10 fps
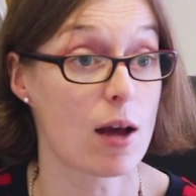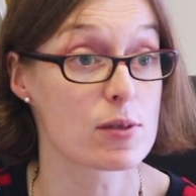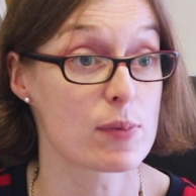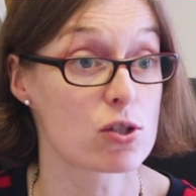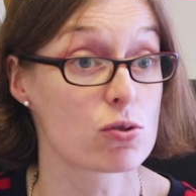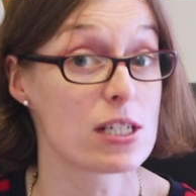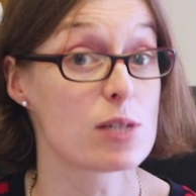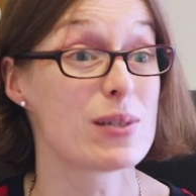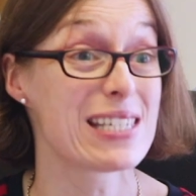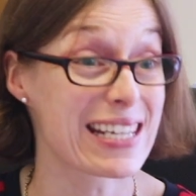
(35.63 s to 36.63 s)
specialties,
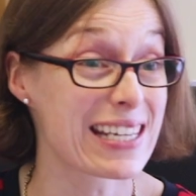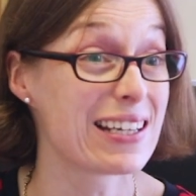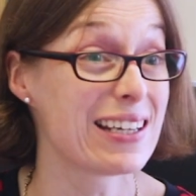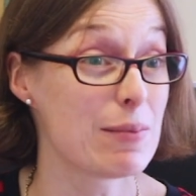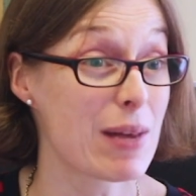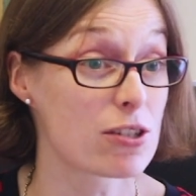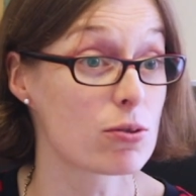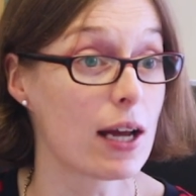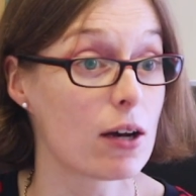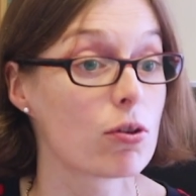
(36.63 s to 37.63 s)
particularly
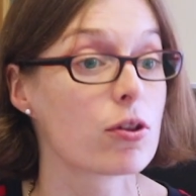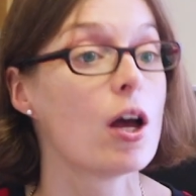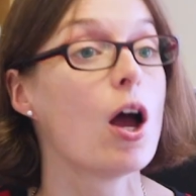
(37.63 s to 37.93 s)
mental health,